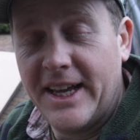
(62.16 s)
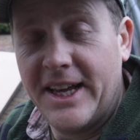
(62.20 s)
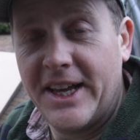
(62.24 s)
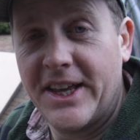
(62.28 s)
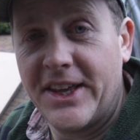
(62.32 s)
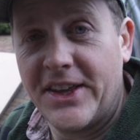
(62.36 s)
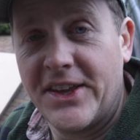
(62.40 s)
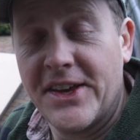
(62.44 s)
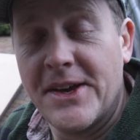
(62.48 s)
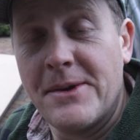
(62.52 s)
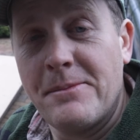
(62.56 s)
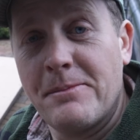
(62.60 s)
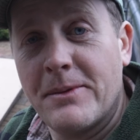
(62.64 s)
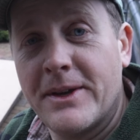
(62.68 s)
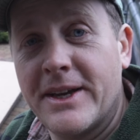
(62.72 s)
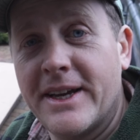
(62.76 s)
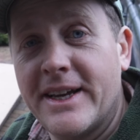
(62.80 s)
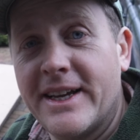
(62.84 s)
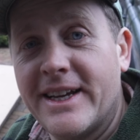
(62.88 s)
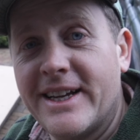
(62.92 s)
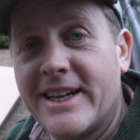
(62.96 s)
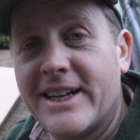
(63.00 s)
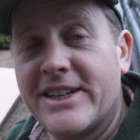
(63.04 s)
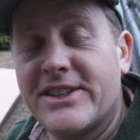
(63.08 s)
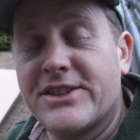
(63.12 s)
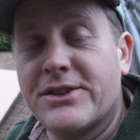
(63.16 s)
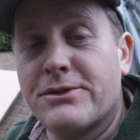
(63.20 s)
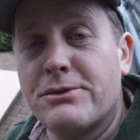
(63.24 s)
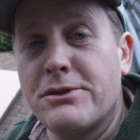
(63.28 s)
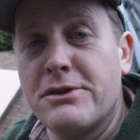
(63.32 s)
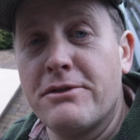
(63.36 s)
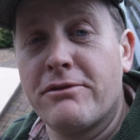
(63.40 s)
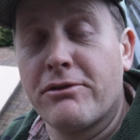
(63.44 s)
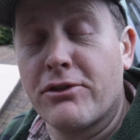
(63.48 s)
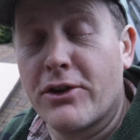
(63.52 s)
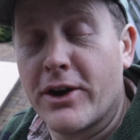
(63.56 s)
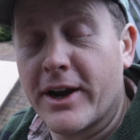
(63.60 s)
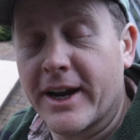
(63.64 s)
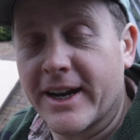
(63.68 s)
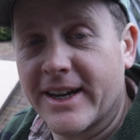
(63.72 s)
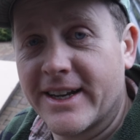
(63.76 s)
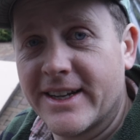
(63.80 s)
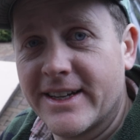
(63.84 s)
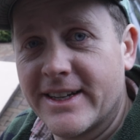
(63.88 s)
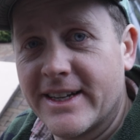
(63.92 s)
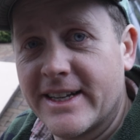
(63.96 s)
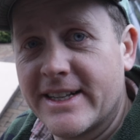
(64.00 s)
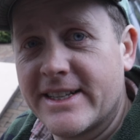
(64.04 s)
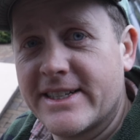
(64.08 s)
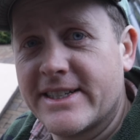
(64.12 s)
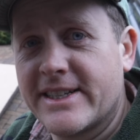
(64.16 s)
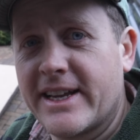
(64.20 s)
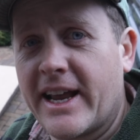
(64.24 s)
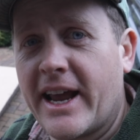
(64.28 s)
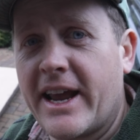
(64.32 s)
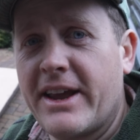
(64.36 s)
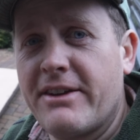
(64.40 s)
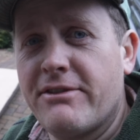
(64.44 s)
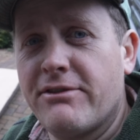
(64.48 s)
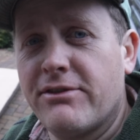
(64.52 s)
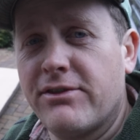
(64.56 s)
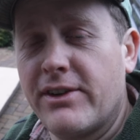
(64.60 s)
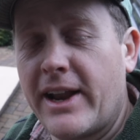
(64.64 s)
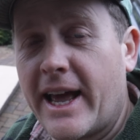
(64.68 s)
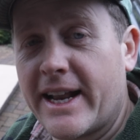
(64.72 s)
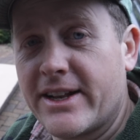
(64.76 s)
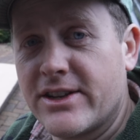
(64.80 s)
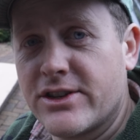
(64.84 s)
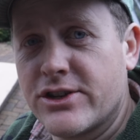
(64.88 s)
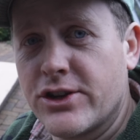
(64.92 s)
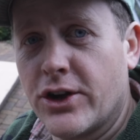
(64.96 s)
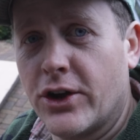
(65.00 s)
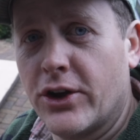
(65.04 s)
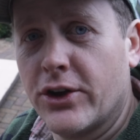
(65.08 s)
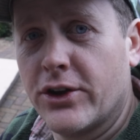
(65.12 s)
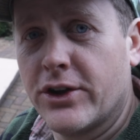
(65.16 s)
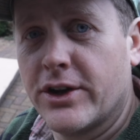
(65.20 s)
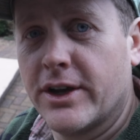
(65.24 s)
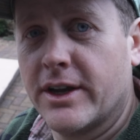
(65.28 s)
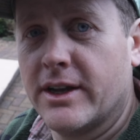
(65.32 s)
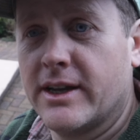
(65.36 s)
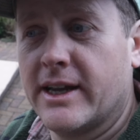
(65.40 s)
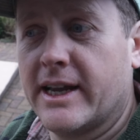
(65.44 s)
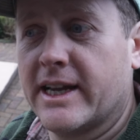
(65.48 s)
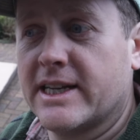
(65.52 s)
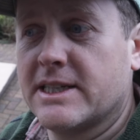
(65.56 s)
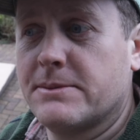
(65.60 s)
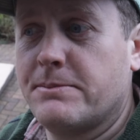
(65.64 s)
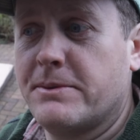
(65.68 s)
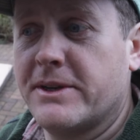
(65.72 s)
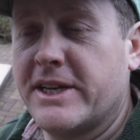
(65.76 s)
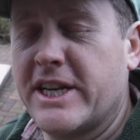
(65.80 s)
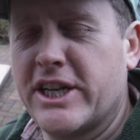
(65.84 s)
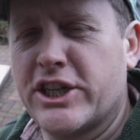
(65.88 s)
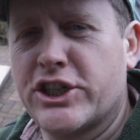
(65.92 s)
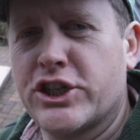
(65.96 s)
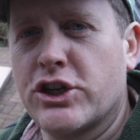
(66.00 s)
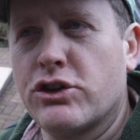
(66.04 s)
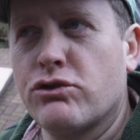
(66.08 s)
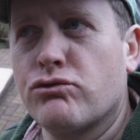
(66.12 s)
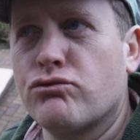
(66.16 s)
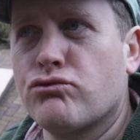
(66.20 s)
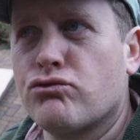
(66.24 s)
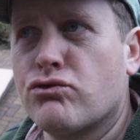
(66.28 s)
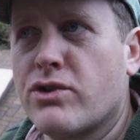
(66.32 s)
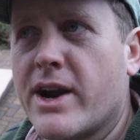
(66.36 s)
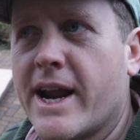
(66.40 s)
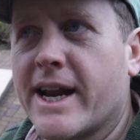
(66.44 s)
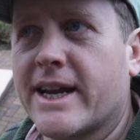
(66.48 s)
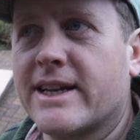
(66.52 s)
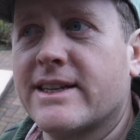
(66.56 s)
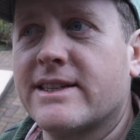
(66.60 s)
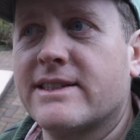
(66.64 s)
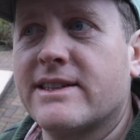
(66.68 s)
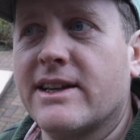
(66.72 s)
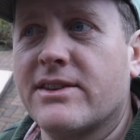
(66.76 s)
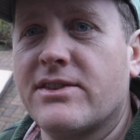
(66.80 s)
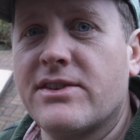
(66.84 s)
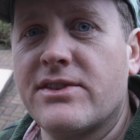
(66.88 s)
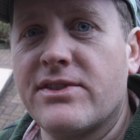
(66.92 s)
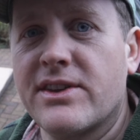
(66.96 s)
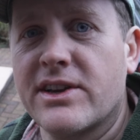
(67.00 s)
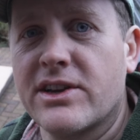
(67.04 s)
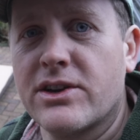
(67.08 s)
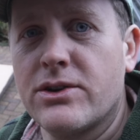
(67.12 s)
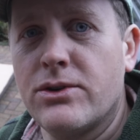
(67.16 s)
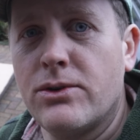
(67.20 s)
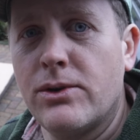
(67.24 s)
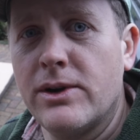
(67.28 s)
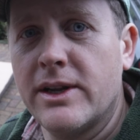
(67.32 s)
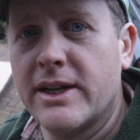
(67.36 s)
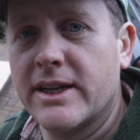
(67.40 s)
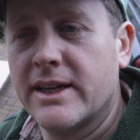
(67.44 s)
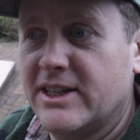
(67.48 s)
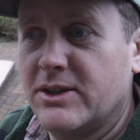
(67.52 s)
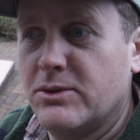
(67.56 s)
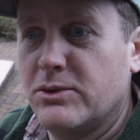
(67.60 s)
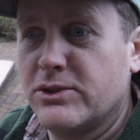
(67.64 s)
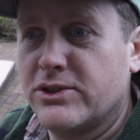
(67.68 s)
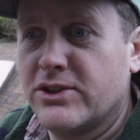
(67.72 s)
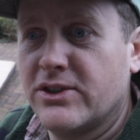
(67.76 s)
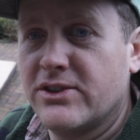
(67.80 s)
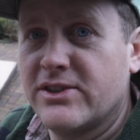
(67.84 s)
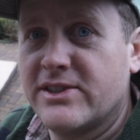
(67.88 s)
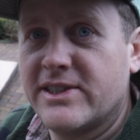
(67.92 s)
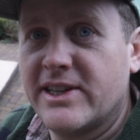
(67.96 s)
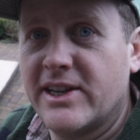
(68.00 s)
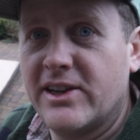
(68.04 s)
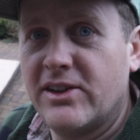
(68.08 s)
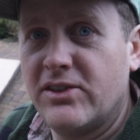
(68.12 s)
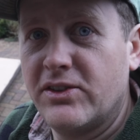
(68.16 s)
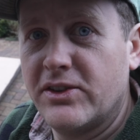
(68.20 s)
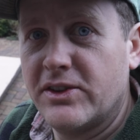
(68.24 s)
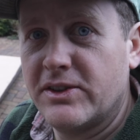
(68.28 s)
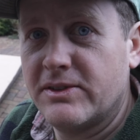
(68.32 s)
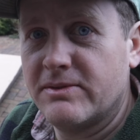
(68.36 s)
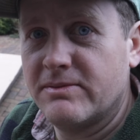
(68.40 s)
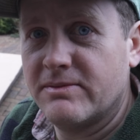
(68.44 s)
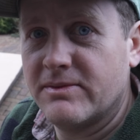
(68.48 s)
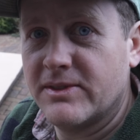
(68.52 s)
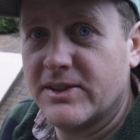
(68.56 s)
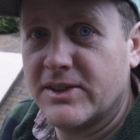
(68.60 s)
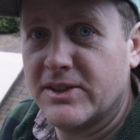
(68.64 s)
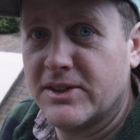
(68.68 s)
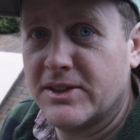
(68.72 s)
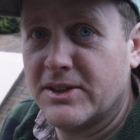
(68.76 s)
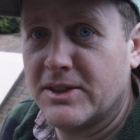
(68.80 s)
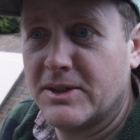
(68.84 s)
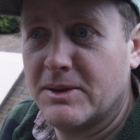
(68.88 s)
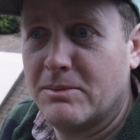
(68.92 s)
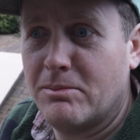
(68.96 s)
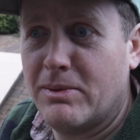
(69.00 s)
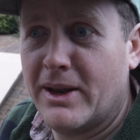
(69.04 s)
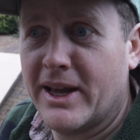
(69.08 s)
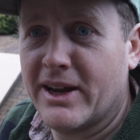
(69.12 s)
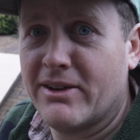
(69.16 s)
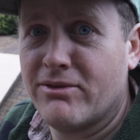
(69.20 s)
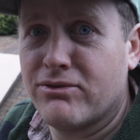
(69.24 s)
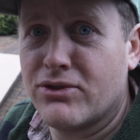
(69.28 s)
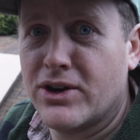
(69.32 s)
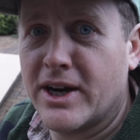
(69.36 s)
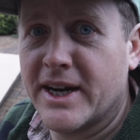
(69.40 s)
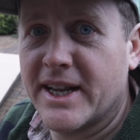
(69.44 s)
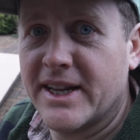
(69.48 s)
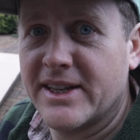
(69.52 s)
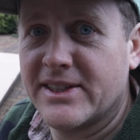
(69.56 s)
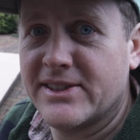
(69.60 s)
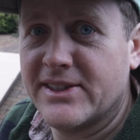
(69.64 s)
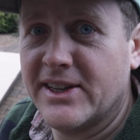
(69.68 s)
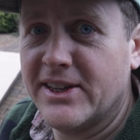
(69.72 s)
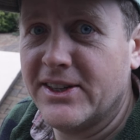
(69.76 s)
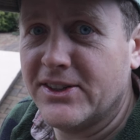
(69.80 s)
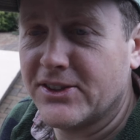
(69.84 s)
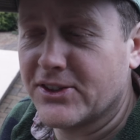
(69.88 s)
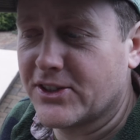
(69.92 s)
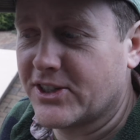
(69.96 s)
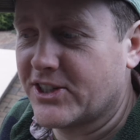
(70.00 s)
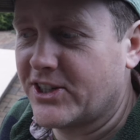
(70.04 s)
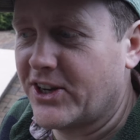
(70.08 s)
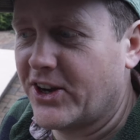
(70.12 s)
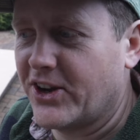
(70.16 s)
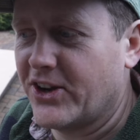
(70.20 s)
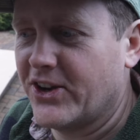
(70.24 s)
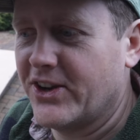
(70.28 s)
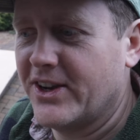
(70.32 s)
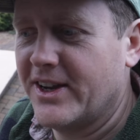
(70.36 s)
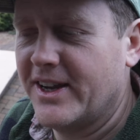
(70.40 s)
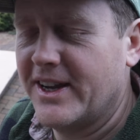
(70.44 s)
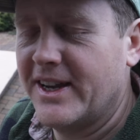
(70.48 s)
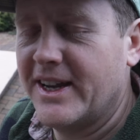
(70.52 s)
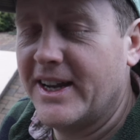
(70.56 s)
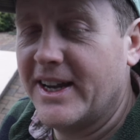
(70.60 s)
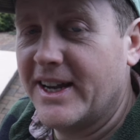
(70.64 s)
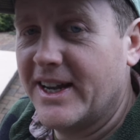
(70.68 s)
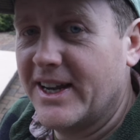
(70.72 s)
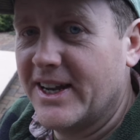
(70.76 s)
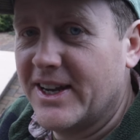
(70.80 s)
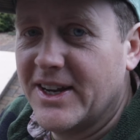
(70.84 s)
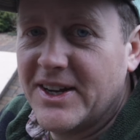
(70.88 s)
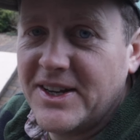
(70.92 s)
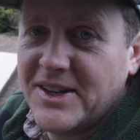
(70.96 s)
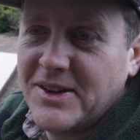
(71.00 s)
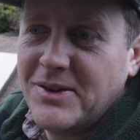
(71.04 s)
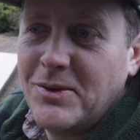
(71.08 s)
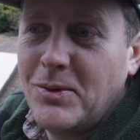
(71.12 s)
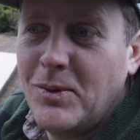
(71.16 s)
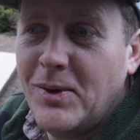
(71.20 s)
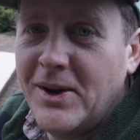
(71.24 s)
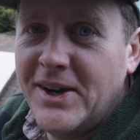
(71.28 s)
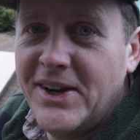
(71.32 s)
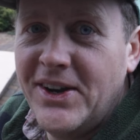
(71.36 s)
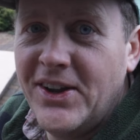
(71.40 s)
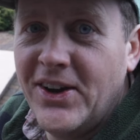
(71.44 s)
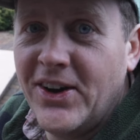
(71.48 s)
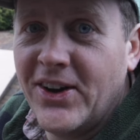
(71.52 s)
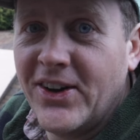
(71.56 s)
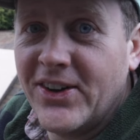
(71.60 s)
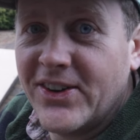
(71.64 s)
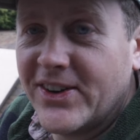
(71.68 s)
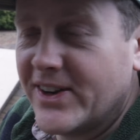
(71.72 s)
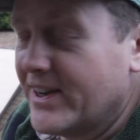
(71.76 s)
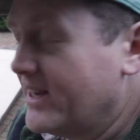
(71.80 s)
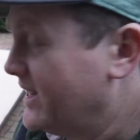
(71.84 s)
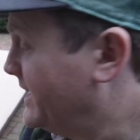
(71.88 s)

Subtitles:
Yep, it's a roof rack. It's a Flat Dog Expedition Racks, I think they call it. It was on sale in the Black Friday sales, so why not?